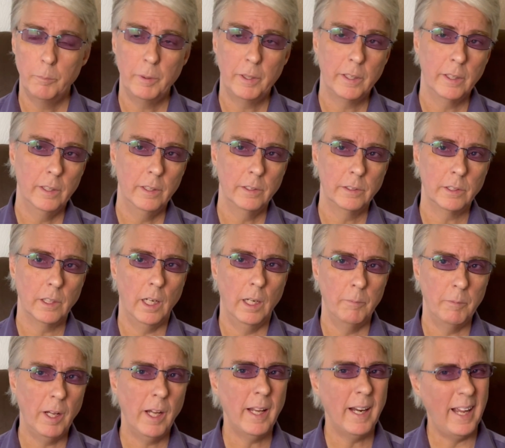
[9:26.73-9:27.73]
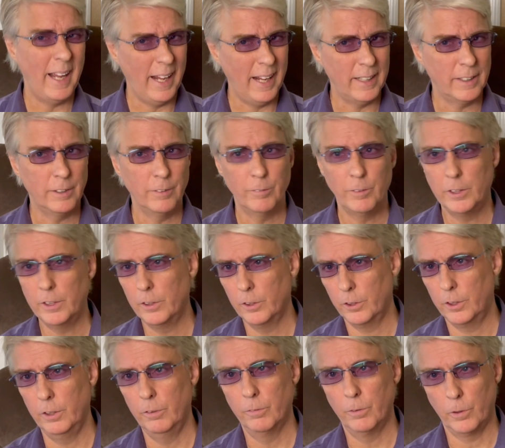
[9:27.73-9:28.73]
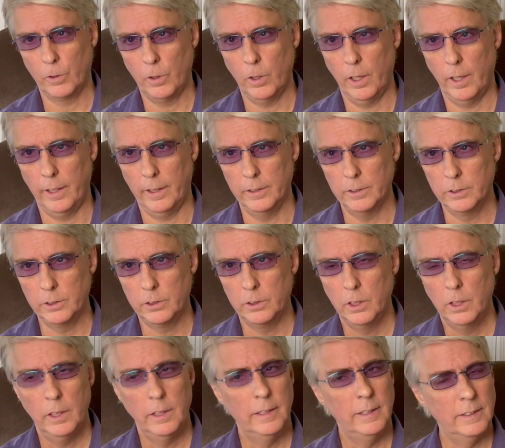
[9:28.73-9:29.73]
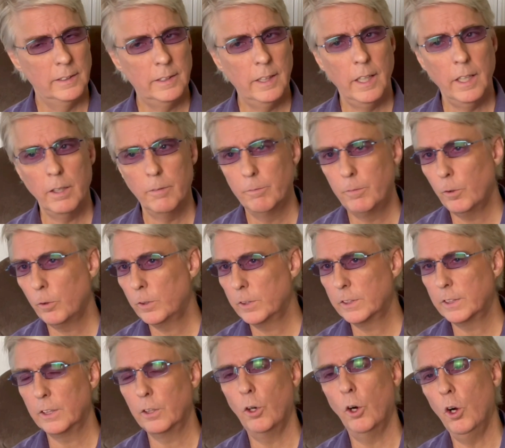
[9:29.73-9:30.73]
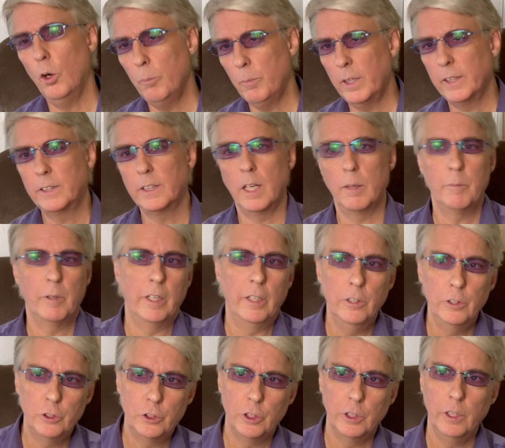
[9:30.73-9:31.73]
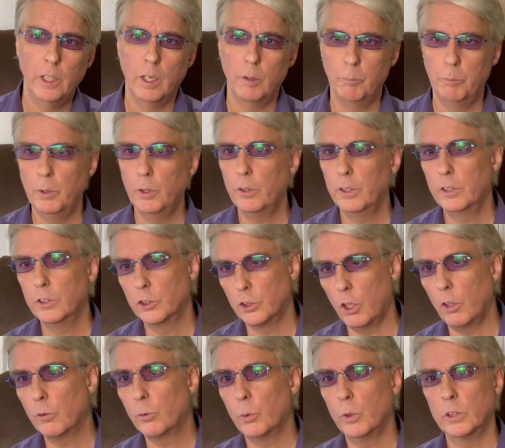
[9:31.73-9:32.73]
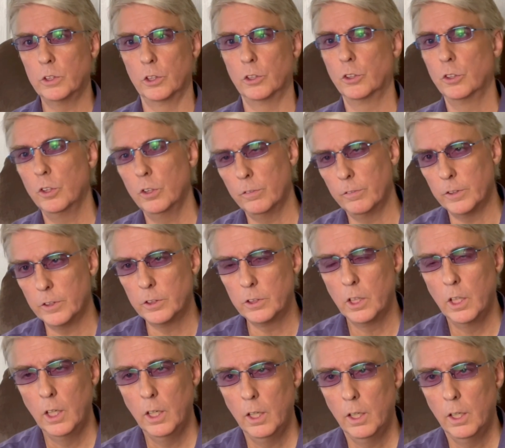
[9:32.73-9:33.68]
because I'm not actively looking for clients. Instead, I'm focusing all my time and energy on building software as a service